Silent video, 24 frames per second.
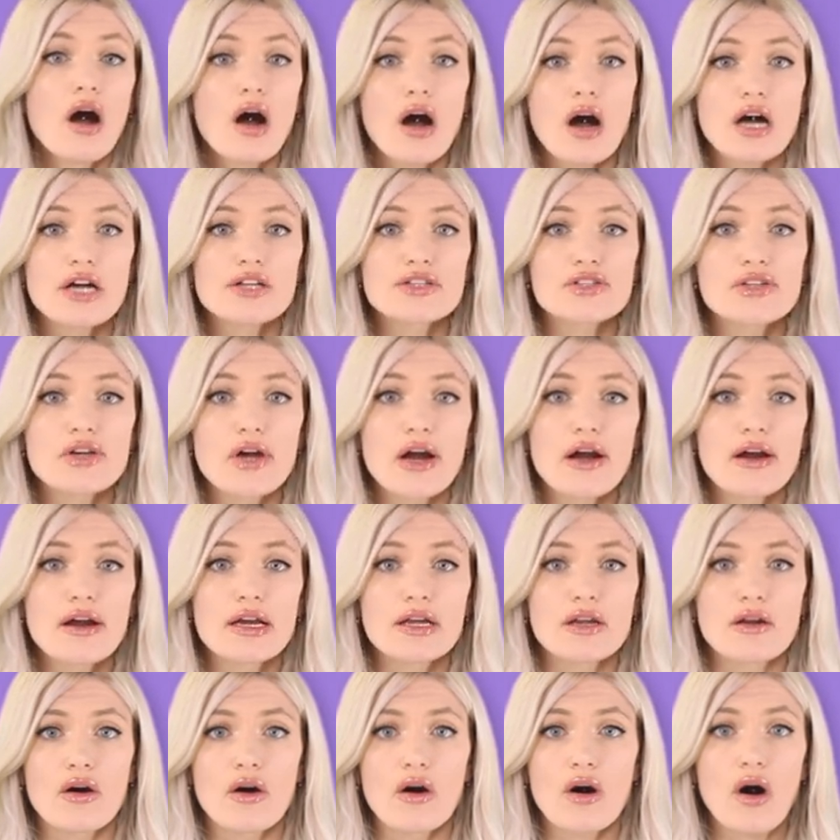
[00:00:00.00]
odds
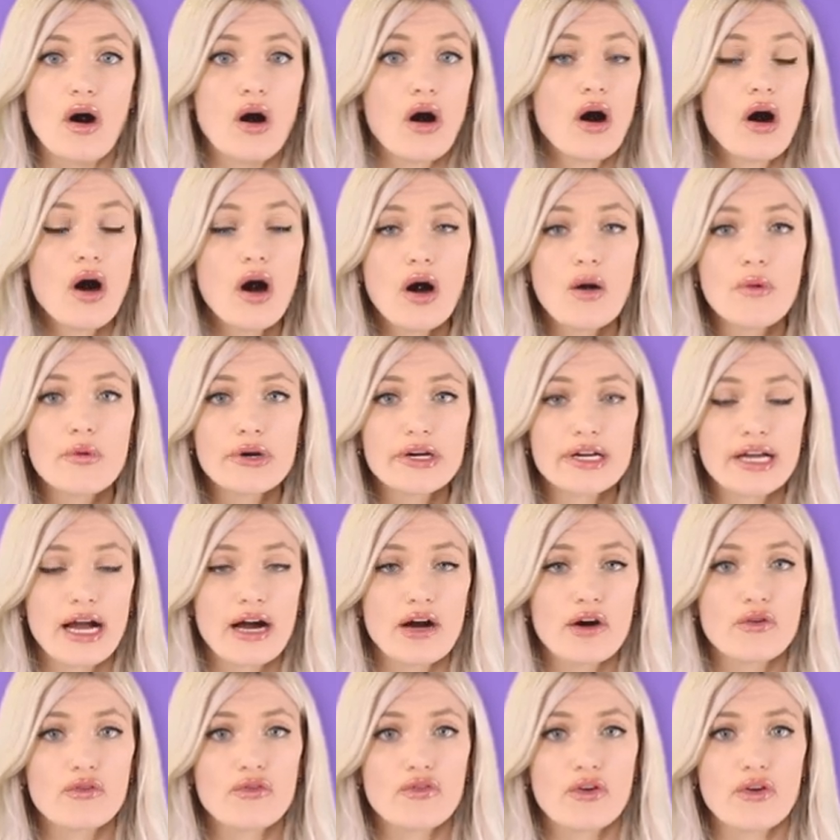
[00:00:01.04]
are it'll all work
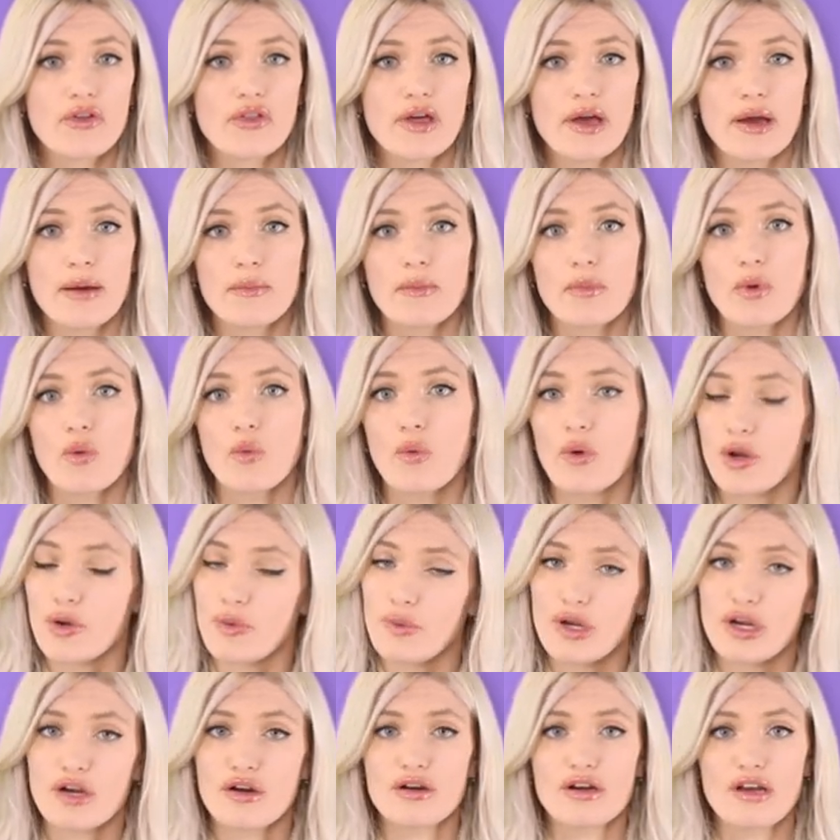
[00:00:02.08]
out for them
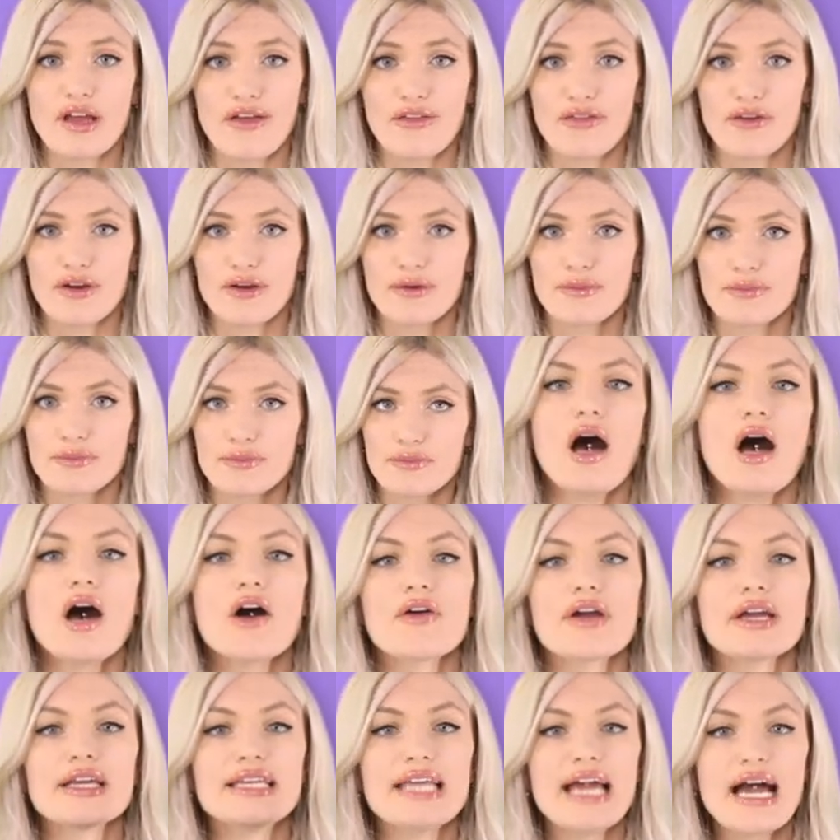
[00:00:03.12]
one way or another.
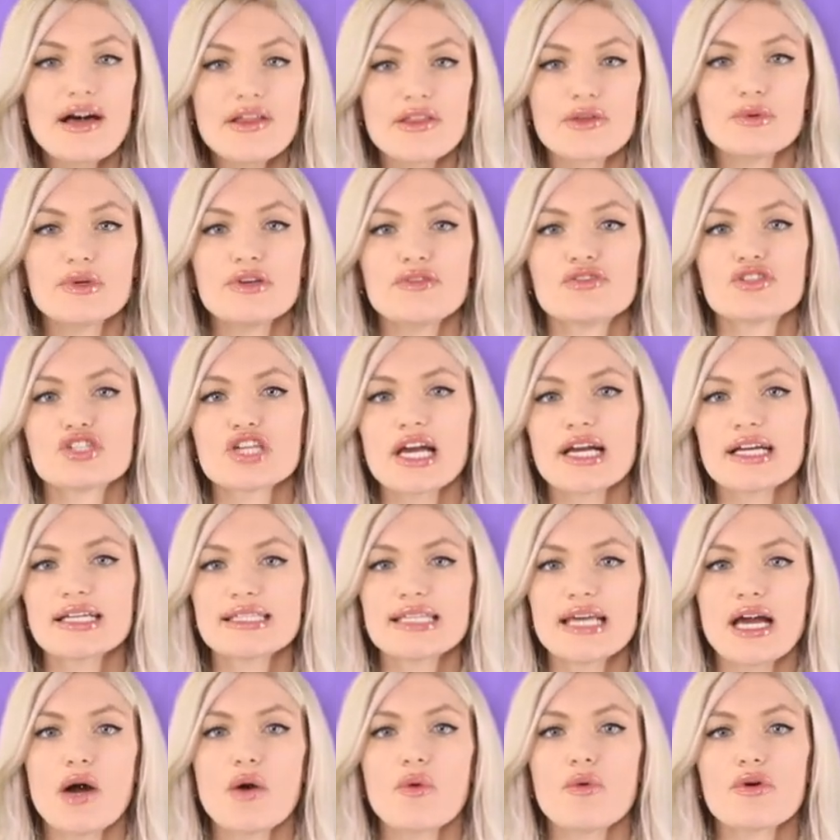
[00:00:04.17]
All right, now that we've
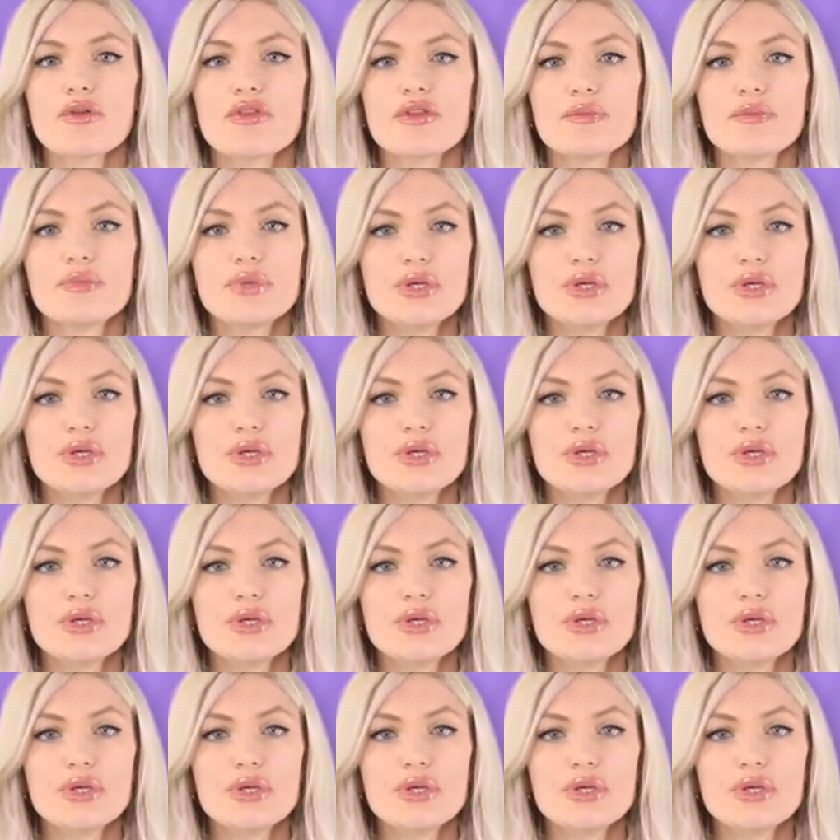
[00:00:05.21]
checked out where the